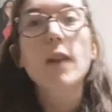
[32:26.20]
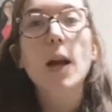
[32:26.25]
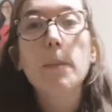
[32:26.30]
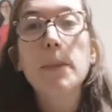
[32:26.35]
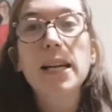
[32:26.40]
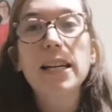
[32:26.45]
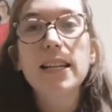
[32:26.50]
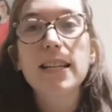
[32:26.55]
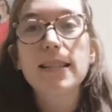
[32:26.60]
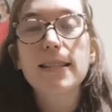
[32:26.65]

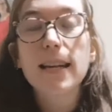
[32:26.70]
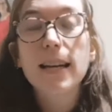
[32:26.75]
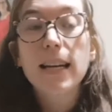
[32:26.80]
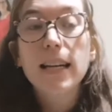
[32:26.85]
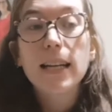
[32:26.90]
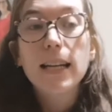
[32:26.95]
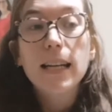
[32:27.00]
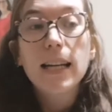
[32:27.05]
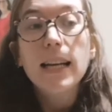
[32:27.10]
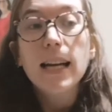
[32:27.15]
because
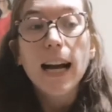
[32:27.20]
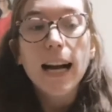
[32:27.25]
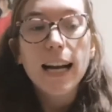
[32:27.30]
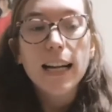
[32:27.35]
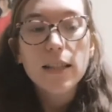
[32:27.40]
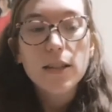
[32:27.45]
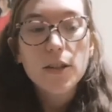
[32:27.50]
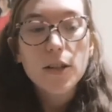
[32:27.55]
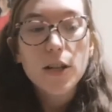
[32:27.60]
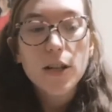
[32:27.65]

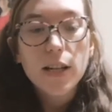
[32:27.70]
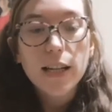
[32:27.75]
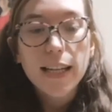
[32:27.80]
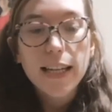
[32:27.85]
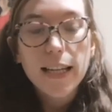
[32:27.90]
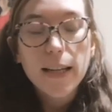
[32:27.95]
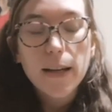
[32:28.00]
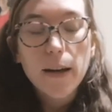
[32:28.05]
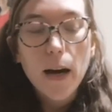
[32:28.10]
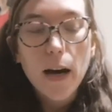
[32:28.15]
Anne and
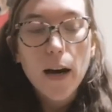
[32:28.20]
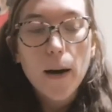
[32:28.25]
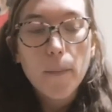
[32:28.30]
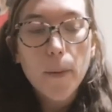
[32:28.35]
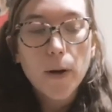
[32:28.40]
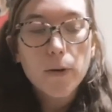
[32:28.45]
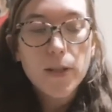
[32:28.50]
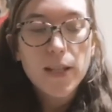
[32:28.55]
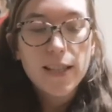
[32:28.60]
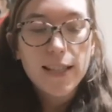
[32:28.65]
I
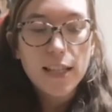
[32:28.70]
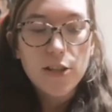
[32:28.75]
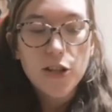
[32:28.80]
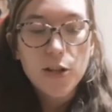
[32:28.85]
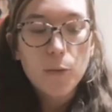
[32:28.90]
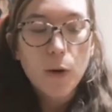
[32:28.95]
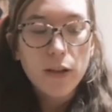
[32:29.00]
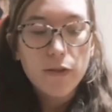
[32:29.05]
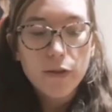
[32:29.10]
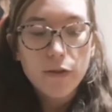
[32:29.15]
was
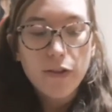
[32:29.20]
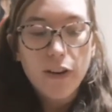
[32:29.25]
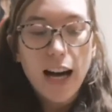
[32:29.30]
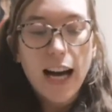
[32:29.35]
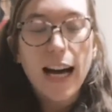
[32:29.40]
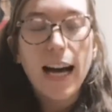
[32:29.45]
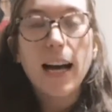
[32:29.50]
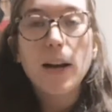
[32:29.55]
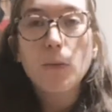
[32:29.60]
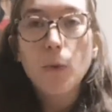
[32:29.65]
stitching one of them for
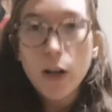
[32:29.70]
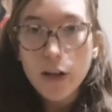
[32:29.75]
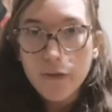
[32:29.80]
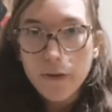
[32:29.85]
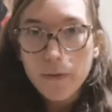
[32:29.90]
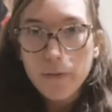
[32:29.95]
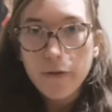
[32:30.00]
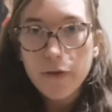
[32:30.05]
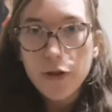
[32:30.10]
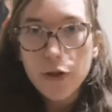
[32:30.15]
Anne, one of
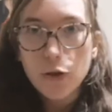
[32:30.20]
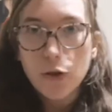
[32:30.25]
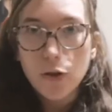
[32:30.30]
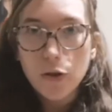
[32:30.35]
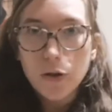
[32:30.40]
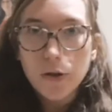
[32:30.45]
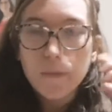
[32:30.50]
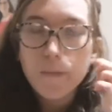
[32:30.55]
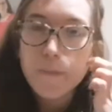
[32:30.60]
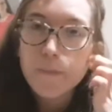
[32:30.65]
them for
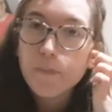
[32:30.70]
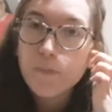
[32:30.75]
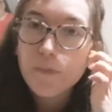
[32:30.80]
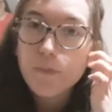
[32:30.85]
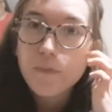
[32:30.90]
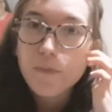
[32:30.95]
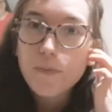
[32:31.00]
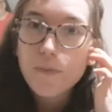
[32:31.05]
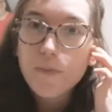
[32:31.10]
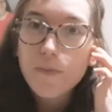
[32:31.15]
Dawn.
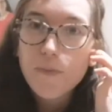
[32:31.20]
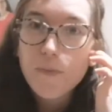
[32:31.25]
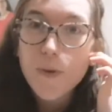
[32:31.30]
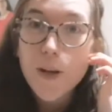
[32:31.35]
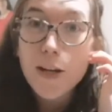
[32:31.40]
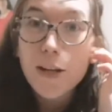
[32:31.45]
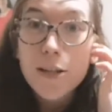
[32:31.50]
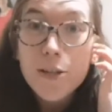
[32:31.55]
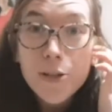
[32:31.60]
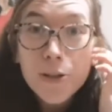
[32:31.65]

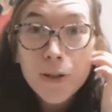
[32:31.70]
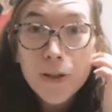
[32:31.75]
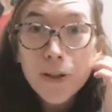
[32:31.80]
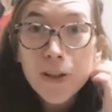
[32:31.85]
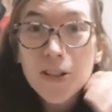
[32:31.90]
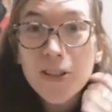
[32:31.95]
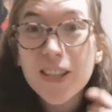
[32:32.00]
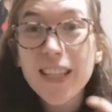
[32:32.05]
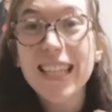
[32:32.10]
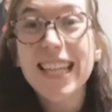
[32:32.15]

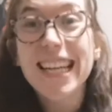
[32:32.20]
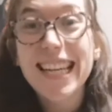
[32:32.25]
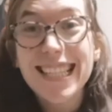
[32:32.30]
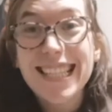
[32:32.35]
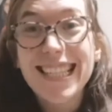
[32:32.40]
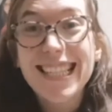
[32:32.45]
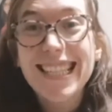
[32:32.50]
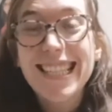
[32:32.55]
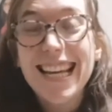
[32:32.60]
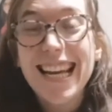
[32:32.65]
Dawn, you're going to get
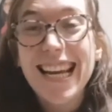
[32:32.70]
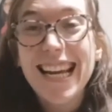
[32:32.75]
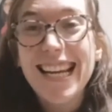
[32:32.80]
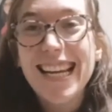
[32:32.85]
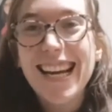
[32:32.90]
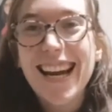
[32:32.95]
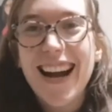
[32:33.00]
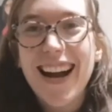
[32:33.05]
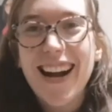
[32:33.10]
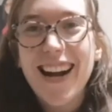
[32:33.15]
to
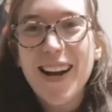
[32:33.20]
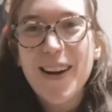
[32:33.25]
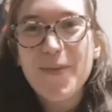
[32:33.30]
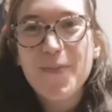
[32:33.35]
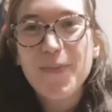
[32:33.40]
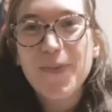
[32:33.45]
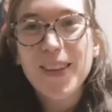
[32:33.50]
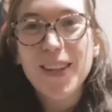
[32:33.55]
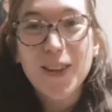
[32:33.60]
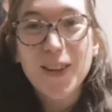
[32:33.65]
see
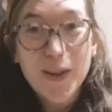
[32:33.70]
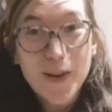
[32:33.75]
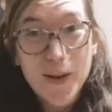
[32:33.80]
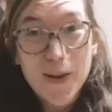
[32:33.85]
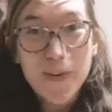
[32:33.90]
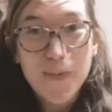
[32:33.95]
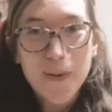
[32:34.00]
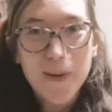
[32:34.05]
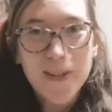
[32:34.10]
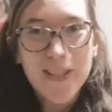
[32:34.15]

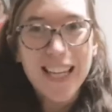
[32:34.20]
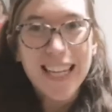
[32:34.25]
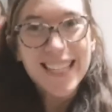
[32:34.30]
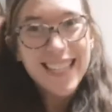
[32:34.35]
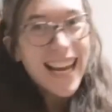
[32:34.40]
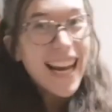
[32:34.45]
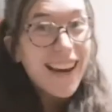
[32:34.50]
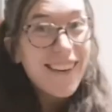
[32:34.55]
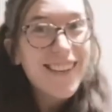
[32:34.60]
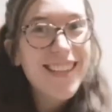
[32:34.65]
your project
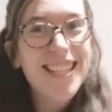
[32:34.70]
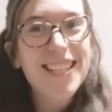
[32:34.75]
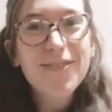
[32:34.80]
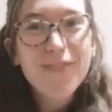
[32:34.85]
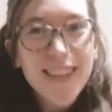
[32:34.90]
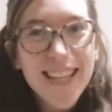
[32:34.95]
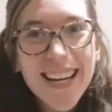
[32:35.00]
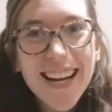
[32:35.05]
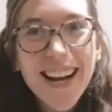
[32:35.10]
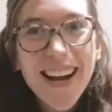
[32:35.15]
here in this
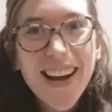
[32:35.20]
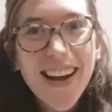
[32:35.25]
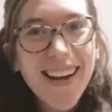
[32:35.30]
video,